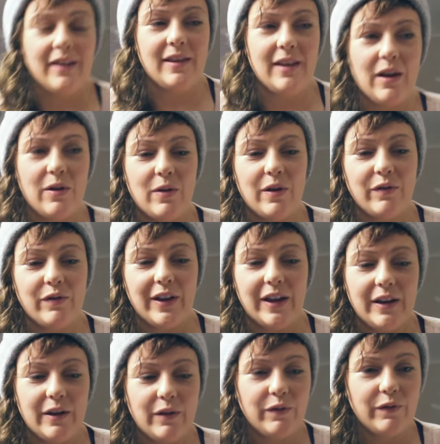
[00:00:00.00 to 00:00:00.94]
now I've
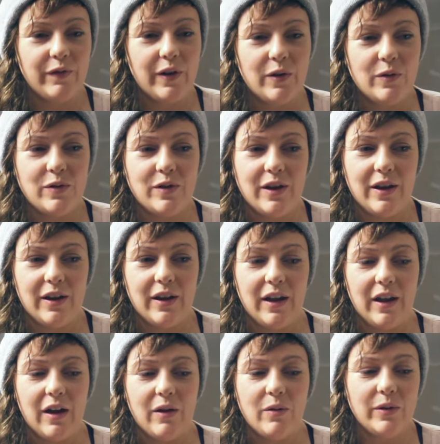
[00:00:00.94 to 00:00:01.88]
kind of found it.
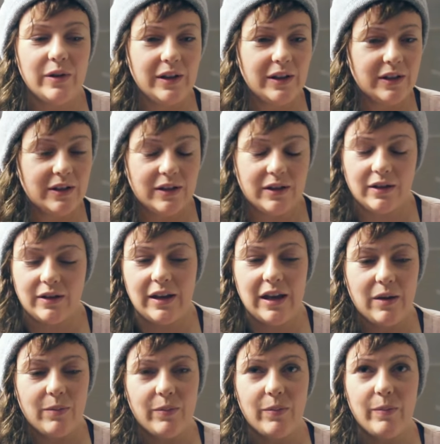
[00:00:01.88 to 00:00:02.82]
I want to
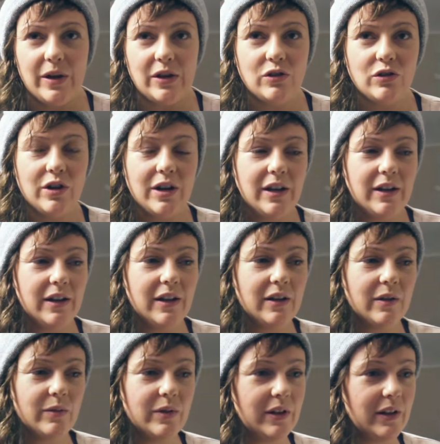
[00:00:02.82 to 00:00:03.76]
keep my
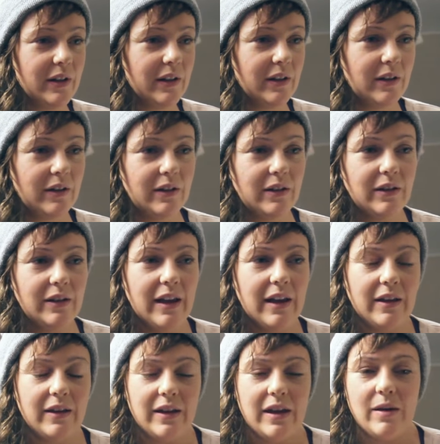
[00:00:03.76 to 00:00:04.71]
striking, I want to
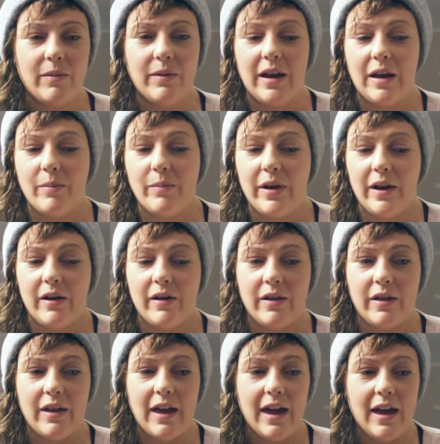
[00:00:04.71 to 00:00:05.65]
get, keep getting
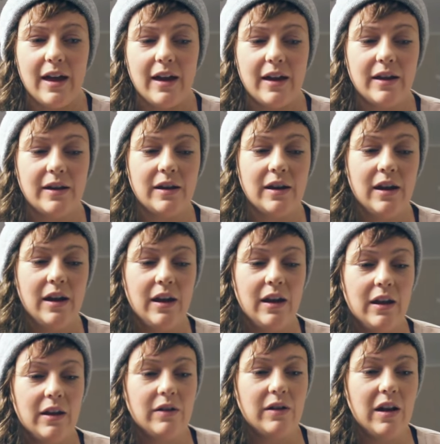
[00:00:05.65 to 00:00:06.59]
better at that and
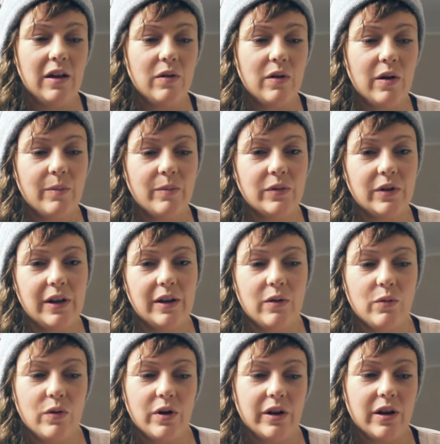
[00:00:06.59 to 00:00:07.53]
now I'm
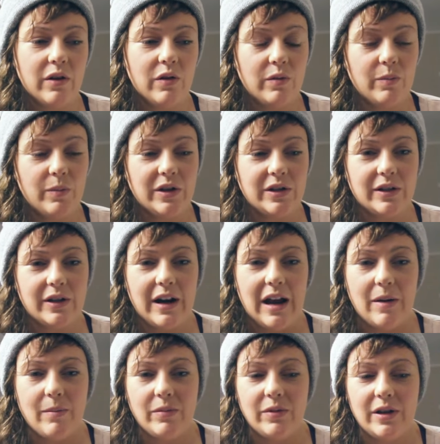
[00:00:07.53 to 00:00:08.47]
kind of working on my
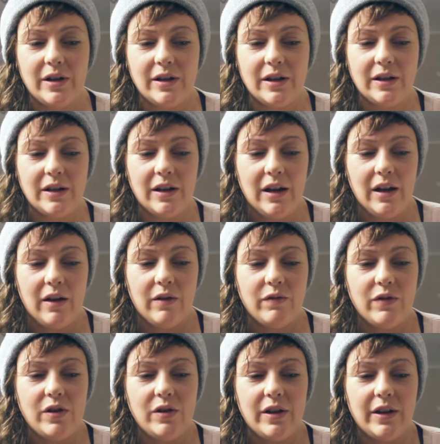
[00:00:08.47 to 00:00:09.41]
scrambling and
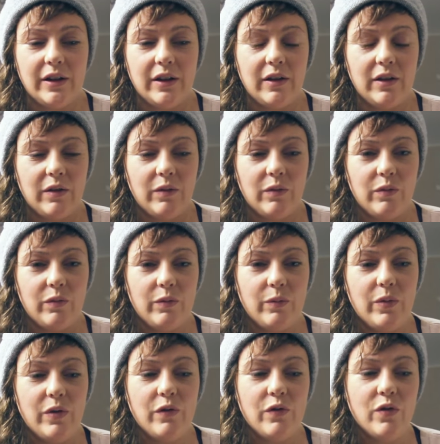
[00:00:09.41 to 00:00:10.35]
feel like
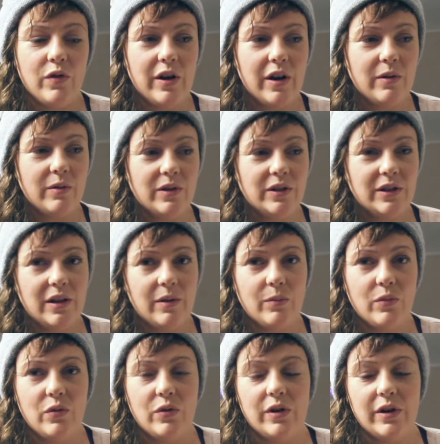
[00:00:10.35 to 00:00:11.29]
before I was a
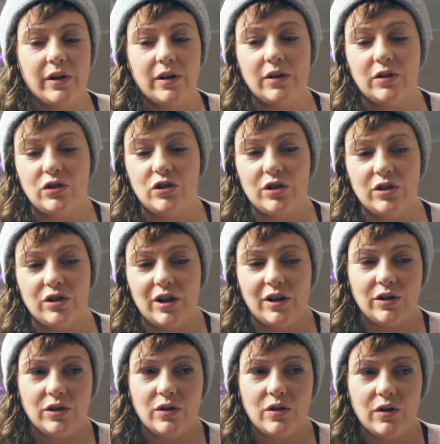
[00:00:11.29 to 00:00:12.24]
more a
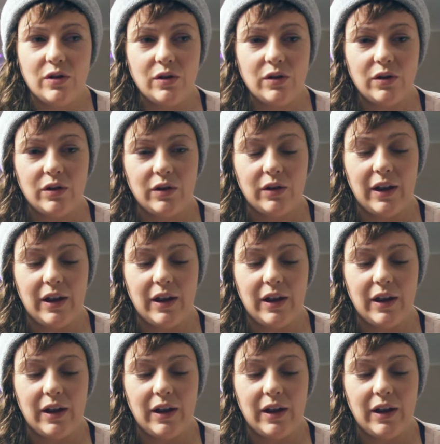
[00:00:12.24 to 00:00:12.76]
jiu-jitsu